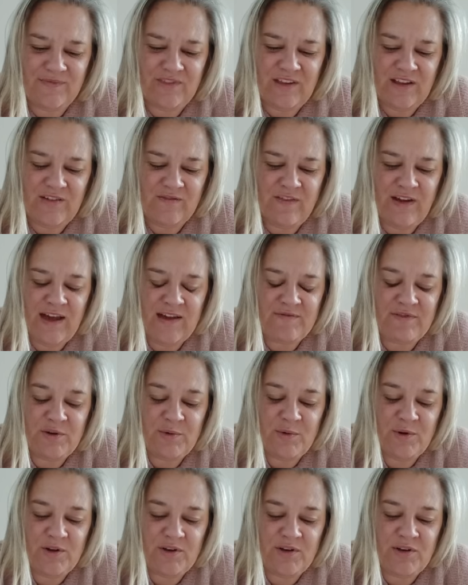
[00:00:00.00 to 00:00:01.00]
For
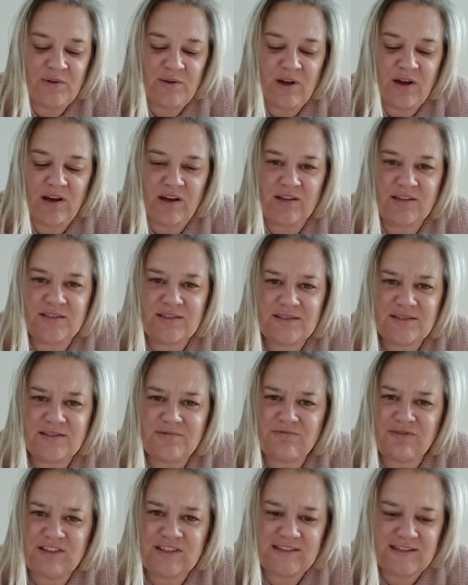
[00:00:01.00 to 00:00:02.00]
everyone who asks
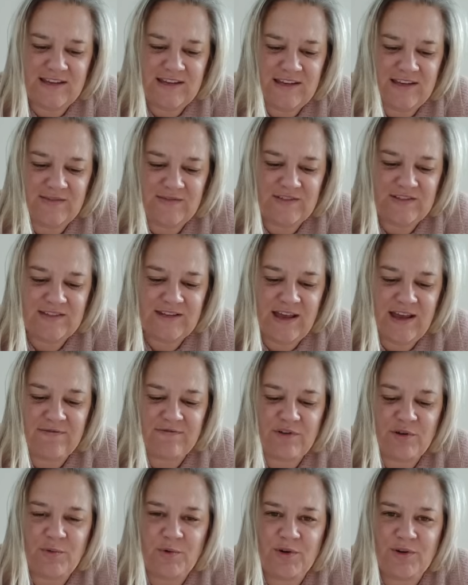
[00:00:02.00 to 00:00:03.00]
receives,
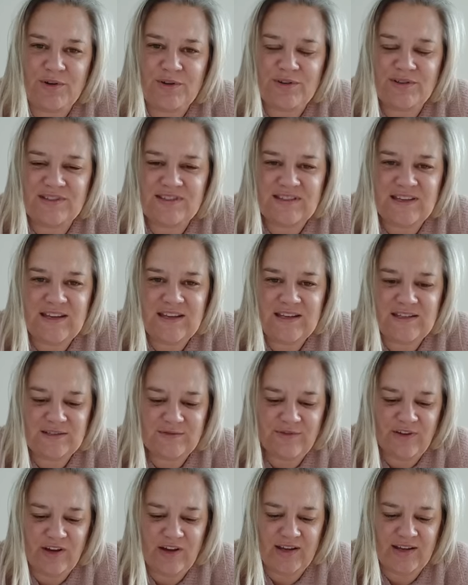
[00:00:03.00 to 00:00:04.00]
everyone who seeks
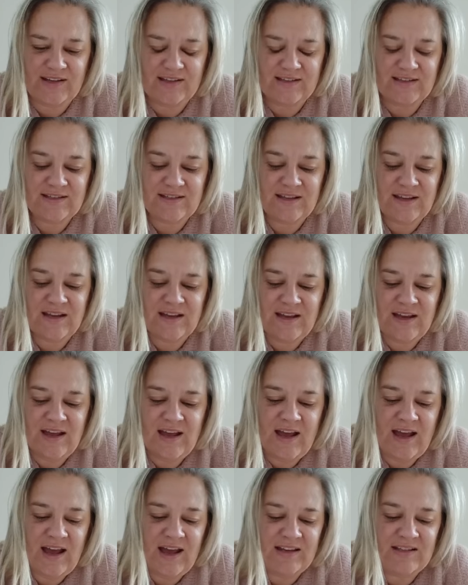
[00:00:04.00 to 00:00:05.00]
finds,
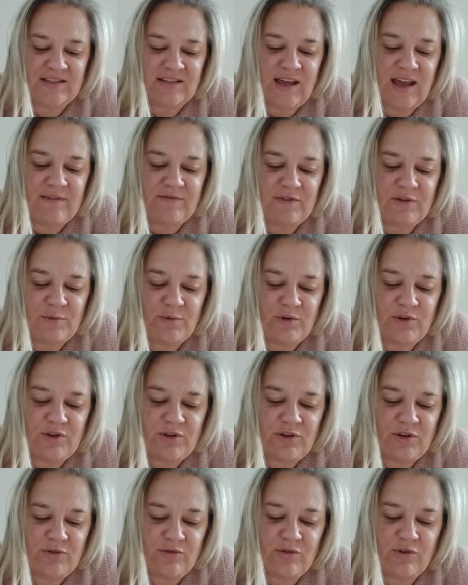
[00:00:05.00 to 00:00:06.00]
and to everyone
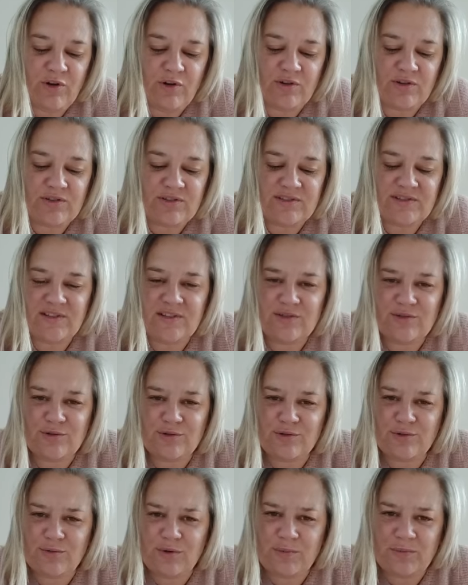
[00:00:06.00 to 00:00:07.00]
who knocks the
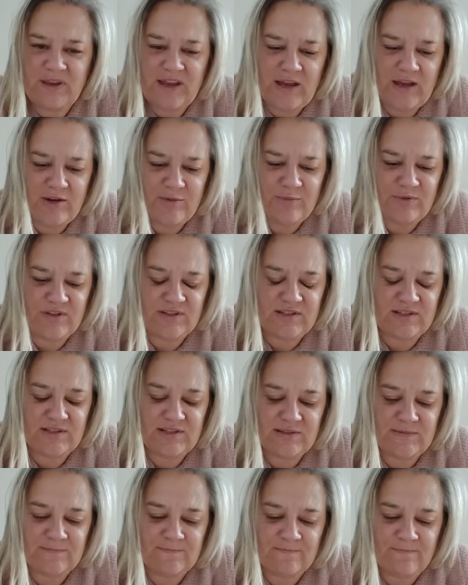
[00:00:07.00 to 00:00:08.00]
door will be opened.
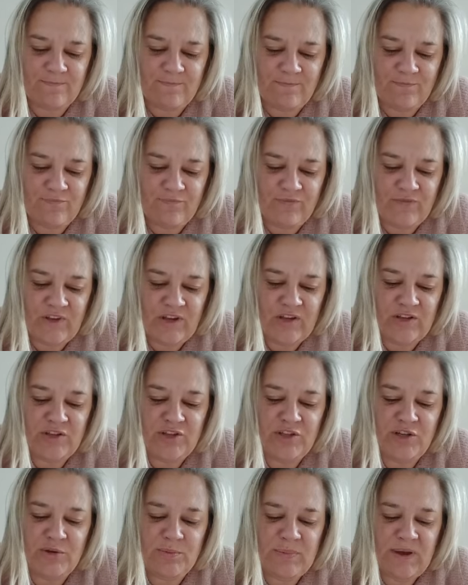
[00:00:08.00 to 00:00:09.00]

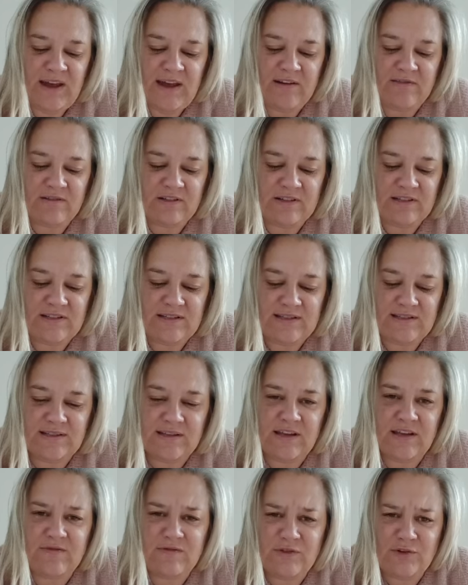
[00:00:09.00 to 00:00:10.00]
You parents,
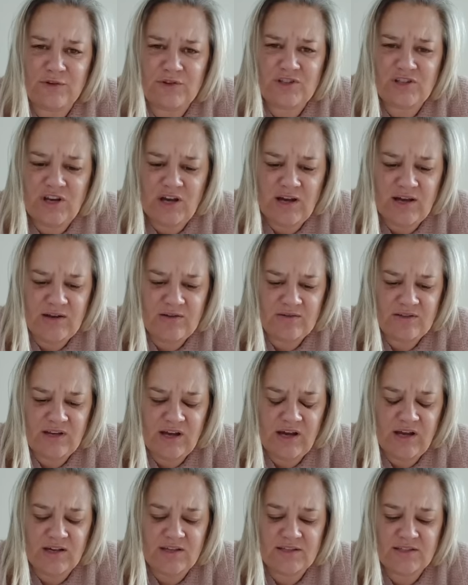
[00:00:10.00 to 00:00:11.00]
if your child
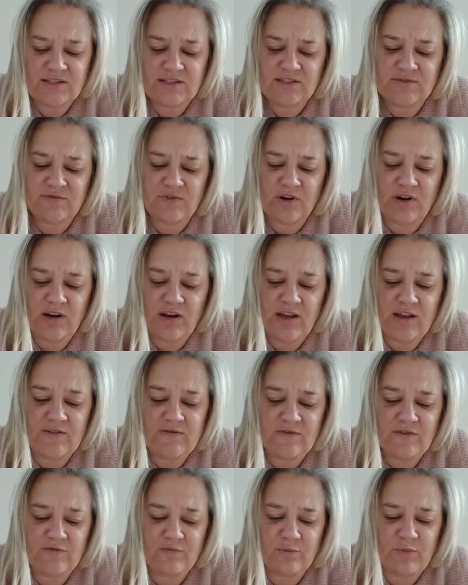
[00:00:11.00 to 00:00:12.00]
asks for a
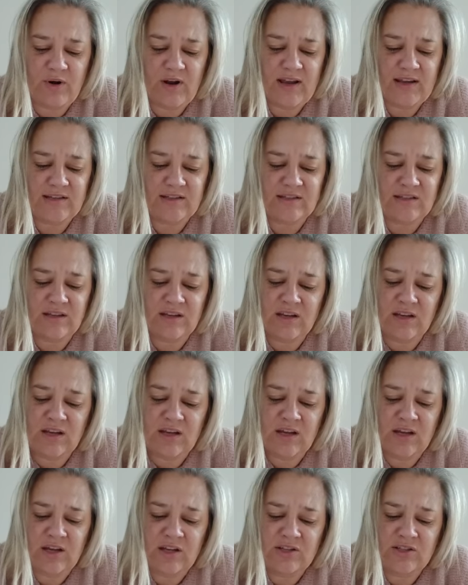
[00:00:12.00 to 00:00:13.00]
loaf of bread,
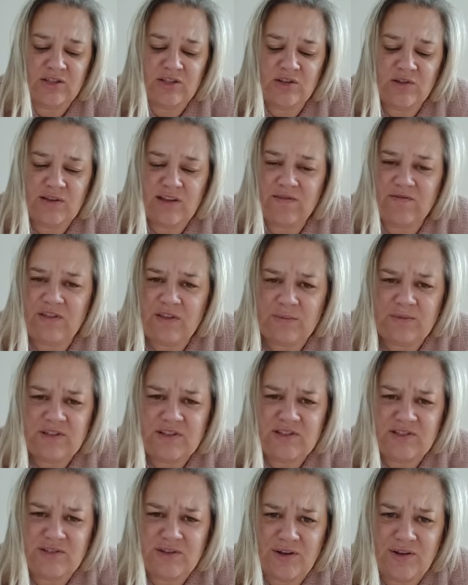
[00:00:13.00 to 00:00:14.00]
do you give them a
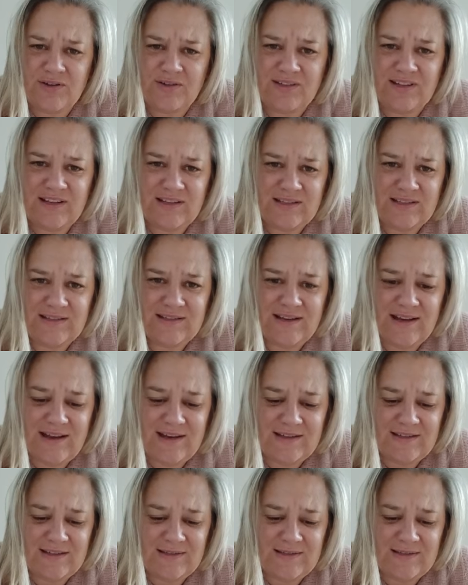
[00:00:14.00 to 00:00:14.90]
stone instead?